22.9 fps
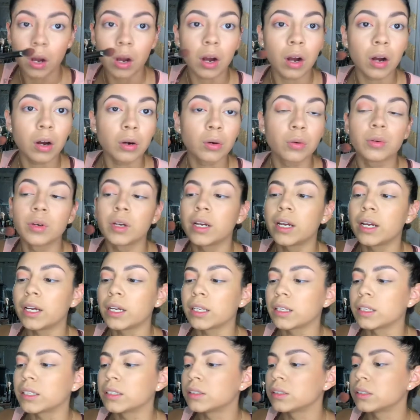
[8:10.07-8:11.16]
Oh,
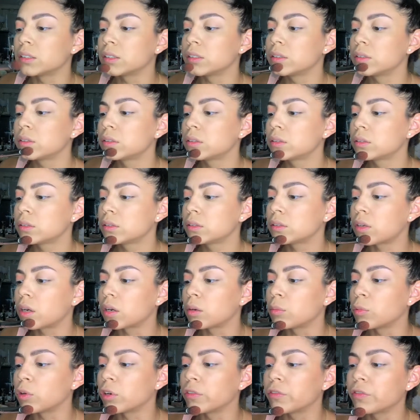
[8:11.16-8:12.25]
and this is on a
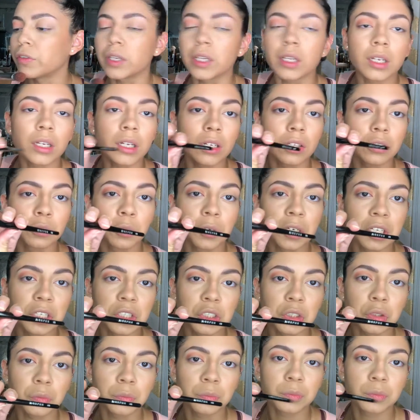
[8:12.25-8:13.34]
Morphe E22.